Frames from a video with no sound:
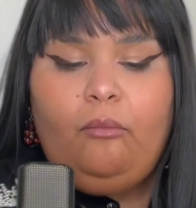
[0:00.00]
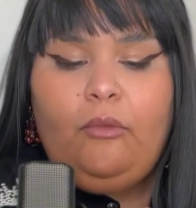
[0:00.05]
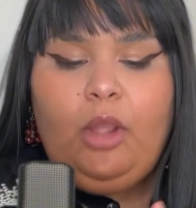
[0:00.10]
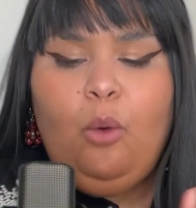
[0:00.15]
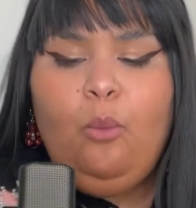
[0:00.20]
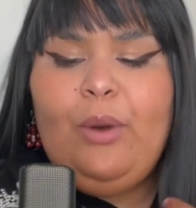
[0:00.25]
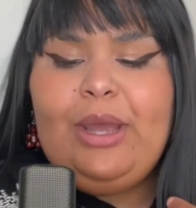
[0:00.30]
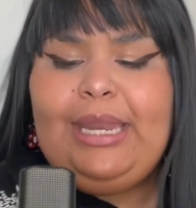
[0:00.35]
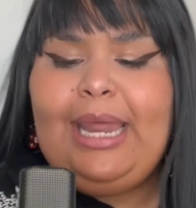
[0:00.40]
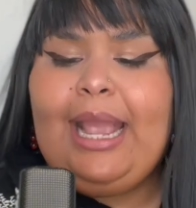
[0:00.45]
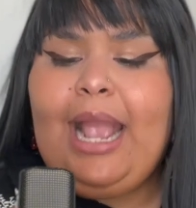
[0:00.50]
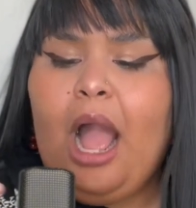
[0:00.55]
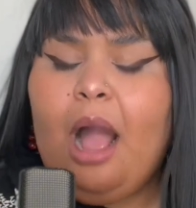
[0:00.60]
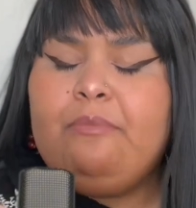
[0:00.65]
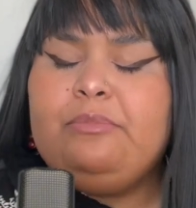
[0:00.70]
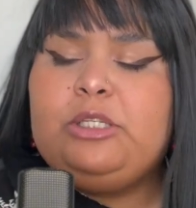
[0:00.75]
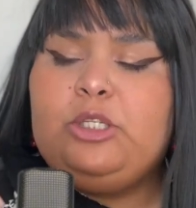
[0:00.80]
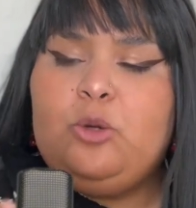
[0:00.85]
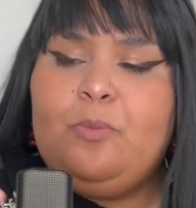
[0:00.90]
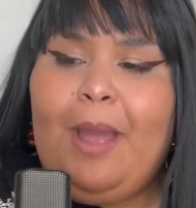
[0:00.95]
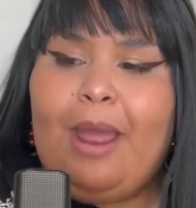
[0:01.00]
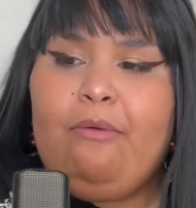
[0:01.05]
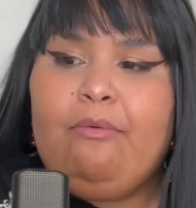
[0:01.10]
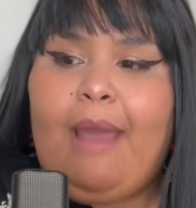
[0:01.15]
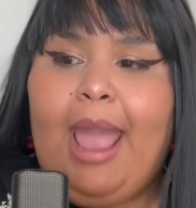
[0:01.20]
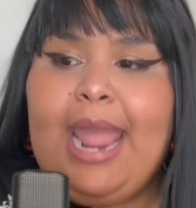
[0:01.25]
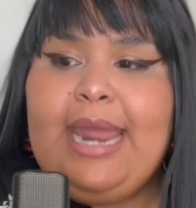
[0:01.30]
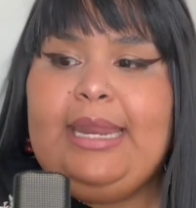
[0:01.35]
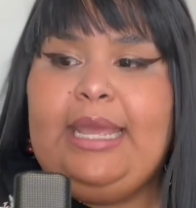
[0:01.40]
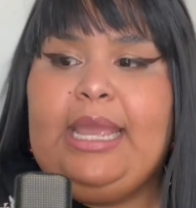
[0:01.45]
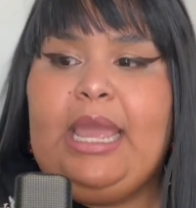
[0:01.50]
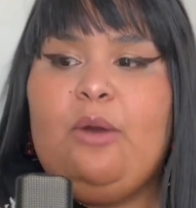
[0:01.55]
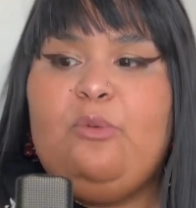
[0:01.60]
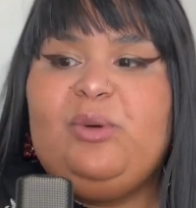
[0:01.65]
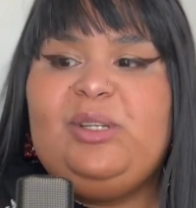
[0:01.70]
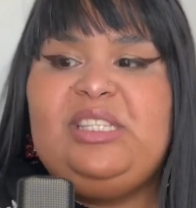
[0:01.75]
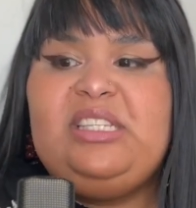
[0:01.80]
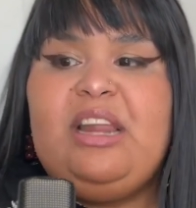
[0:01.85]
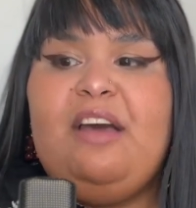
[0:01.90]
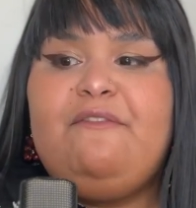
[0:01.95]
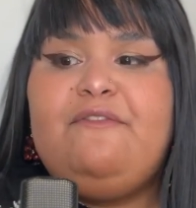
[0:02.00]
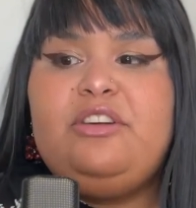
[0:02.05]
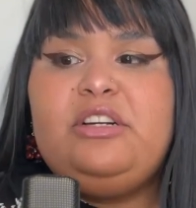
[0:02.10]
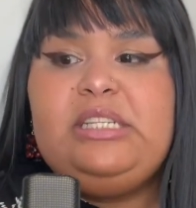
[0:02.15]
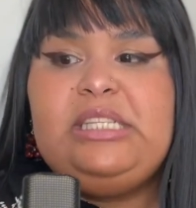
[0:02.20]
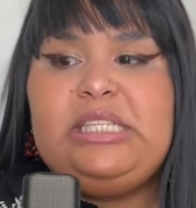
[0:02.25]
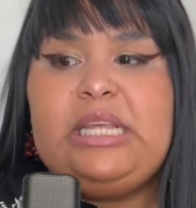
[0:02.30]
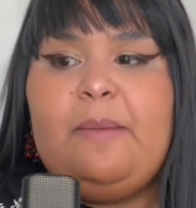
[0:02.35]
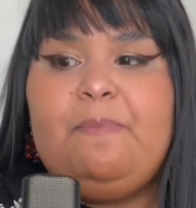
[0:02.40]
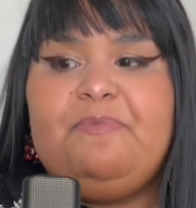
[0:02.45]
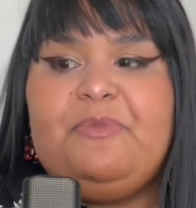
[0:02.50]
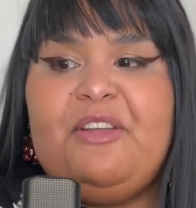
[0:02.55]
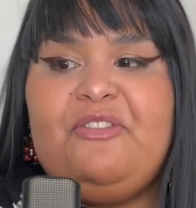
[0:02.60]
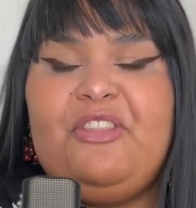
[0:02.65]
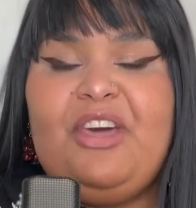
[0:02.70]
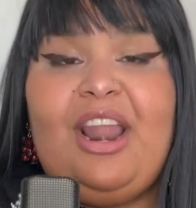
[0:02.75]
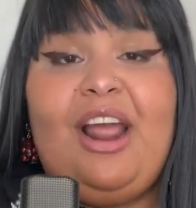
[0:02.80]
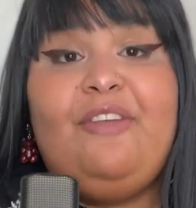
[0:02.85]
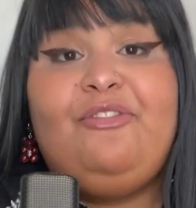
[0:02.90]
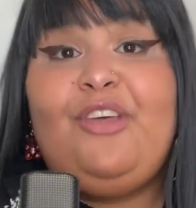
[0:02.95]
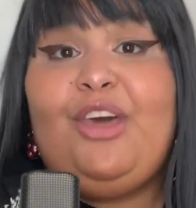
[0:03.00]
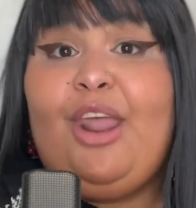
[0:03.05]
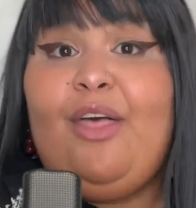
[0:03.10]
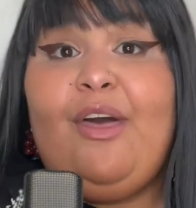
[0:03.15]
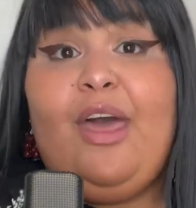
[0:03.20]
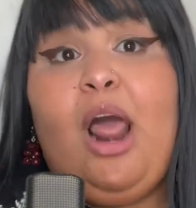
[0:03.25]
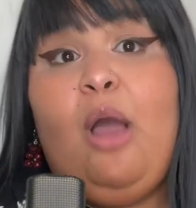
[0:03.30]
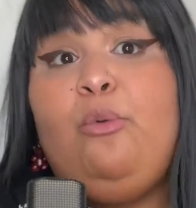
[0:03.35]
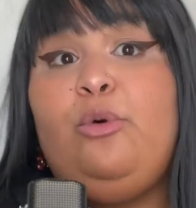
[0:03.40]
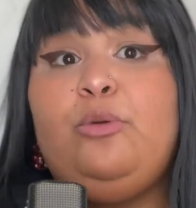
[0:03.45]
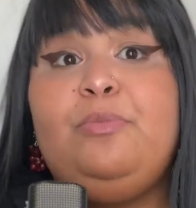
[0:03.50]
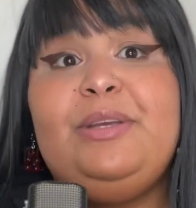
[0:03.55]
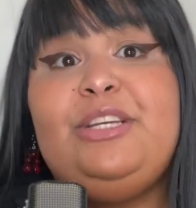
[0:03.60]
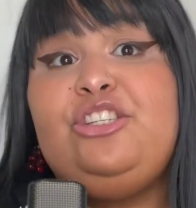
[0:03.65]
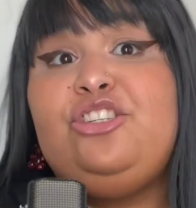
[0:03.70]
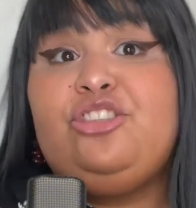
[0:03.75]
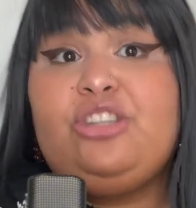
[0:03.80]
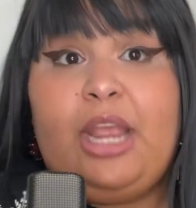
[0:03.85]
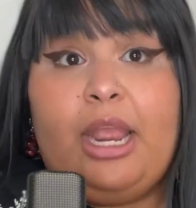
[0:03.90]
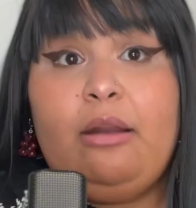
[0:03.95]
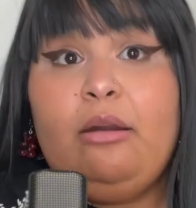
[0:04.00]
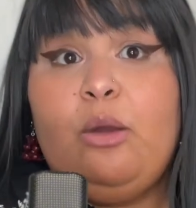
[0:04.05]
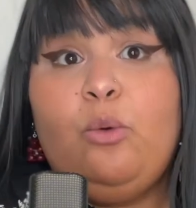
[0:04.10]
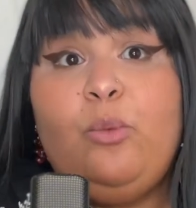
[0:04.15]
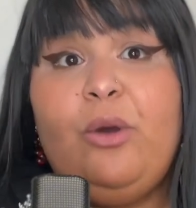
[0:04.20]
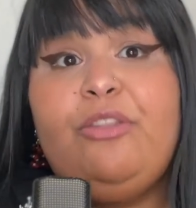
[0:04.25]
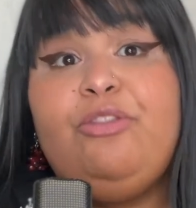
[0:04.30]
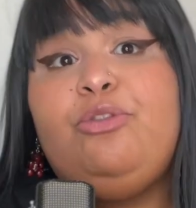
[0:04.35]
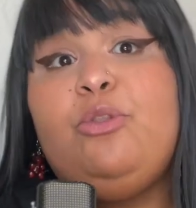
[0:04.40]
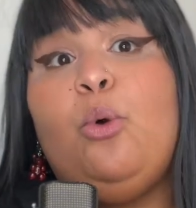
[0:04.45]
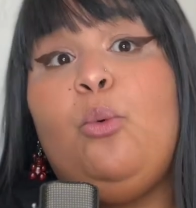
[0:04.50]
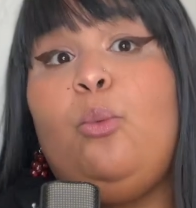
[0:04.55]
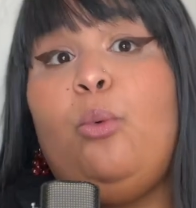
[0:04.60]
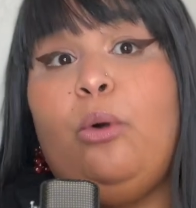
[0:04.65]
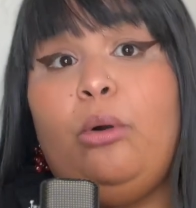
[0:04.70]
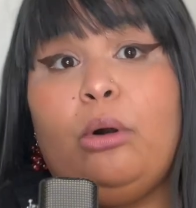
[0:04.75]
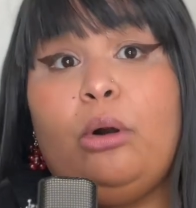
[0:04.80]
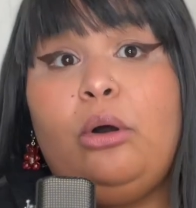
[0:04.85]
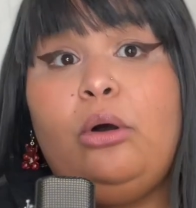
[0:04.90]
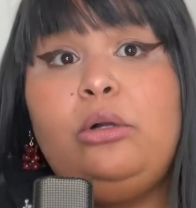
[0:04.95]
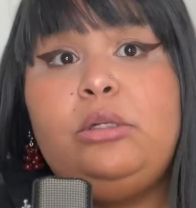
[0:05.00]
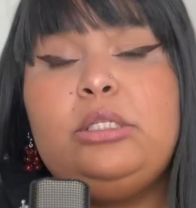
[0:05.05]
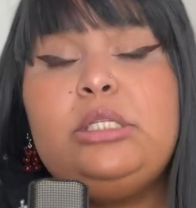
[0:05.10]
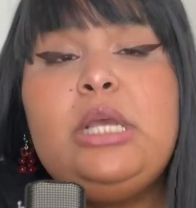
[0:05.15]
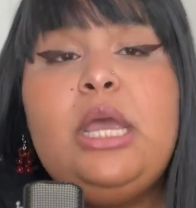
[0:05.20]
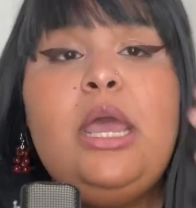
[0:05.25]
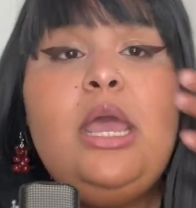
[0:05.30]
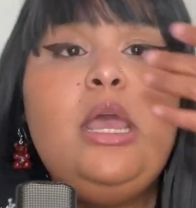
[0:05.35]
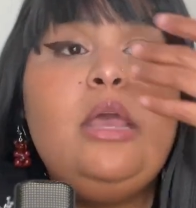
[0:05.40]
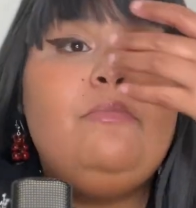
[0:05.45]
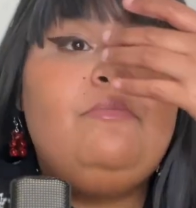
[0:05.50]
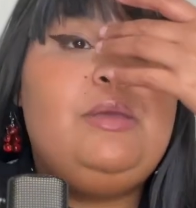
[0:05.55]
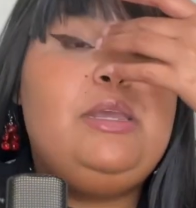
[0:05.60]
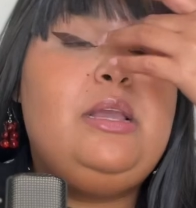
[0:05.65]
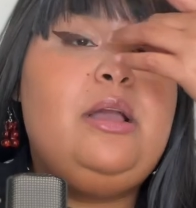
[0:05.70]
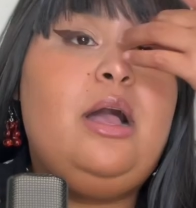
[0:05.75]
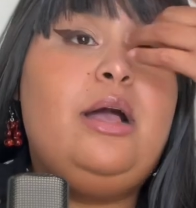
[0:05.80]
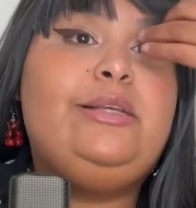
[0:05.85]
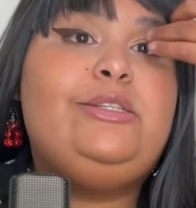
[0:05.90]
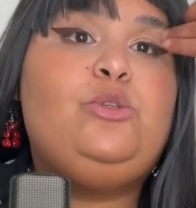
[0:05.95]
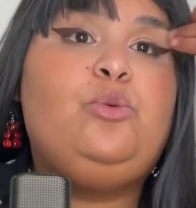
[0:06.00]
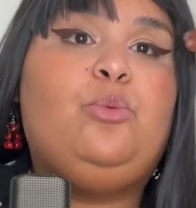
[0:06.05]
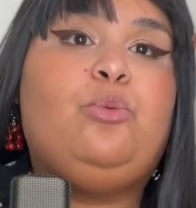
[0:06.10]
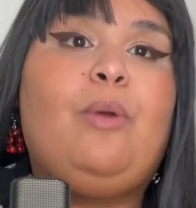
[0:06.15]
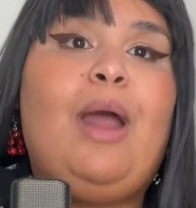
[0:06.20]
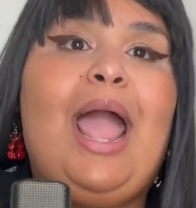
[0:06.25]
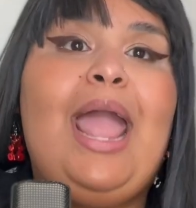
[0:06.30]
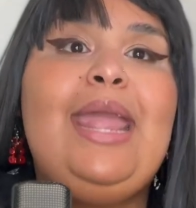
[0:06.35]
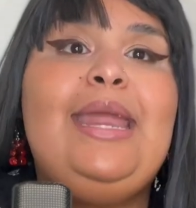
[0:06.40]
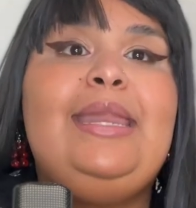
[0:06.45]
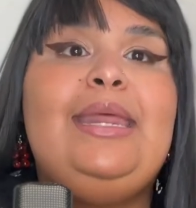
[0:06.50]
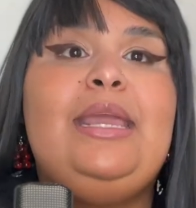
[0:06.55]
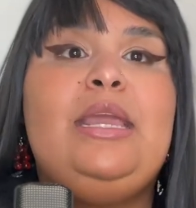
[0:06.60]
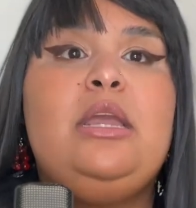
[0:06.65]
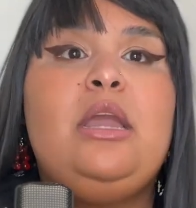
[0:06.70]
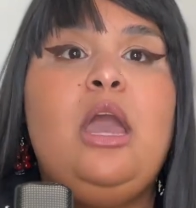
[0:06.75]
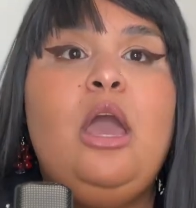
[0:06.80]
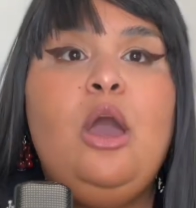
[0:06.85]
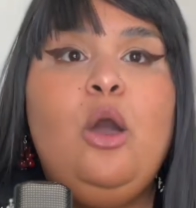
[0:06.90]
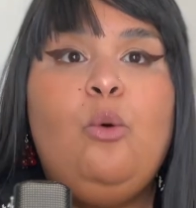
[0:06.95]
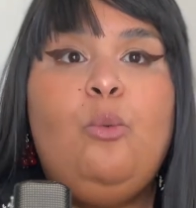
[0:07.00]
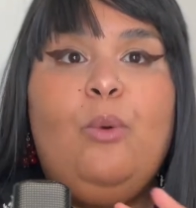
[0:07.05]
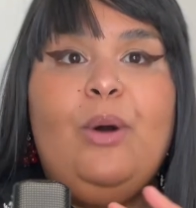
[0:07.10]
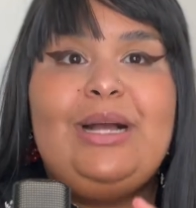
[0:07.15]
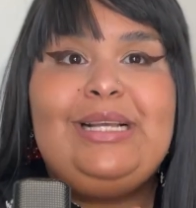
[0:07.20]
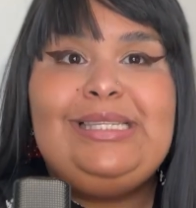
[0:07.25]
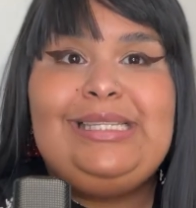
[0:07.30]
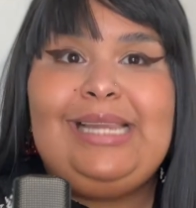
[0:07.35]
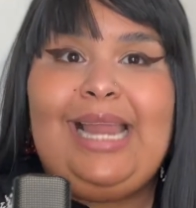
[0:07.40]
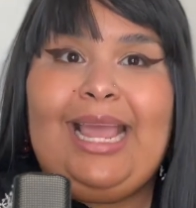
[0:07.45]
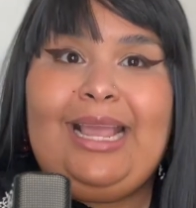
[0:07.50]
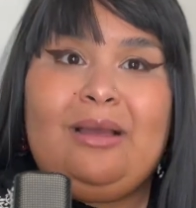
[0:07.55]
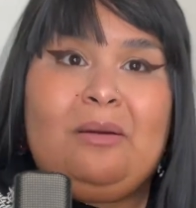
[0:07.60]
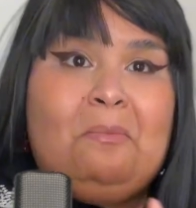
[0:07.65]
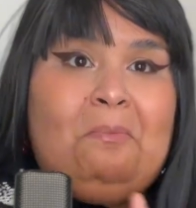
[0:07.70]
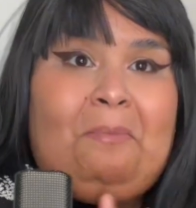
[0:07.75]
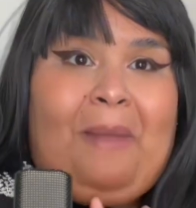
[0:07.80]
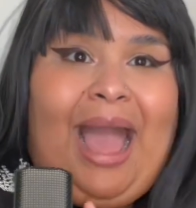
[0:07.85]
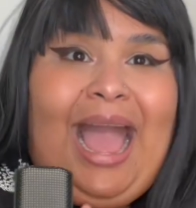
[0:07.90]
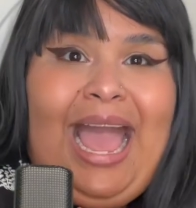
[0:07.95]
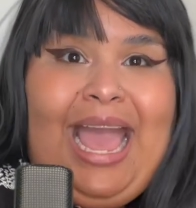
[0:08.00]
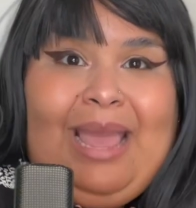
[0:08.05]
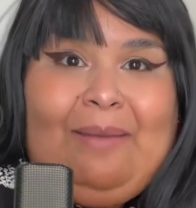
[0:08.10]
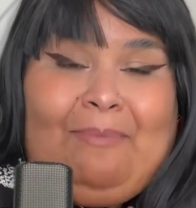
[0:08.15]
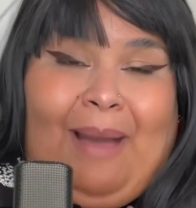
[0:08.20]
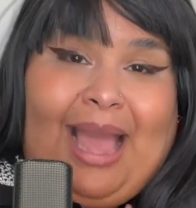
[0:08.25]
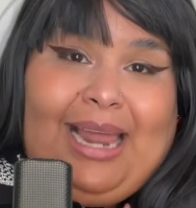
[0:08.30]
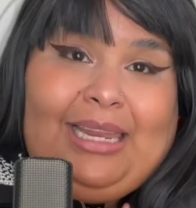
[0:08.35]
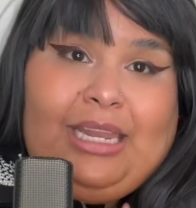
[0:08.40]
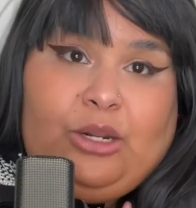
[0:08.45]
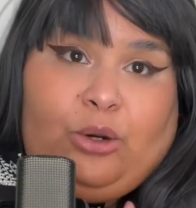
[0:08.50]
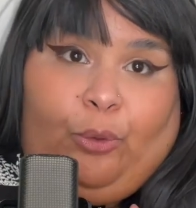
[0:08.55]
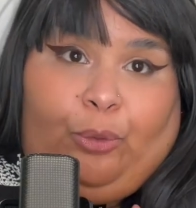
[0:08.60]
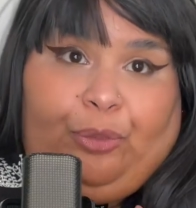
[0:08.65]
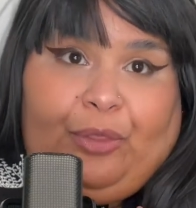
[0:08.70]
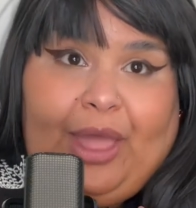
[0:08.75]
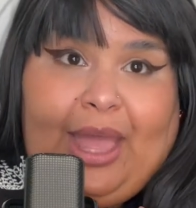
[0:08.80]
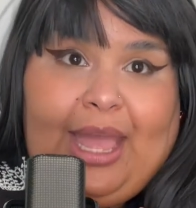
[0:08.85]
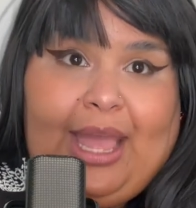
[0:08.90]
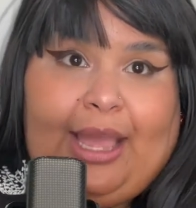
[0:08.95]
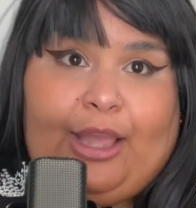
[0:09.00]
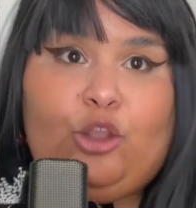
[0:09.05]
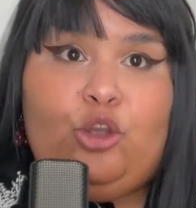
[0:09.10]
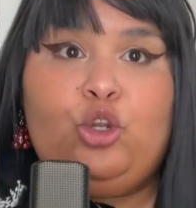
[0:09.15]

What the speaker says: when it comes to my writing, it was never something that I thought that I would be sharing with the world, because writing was like my little thing.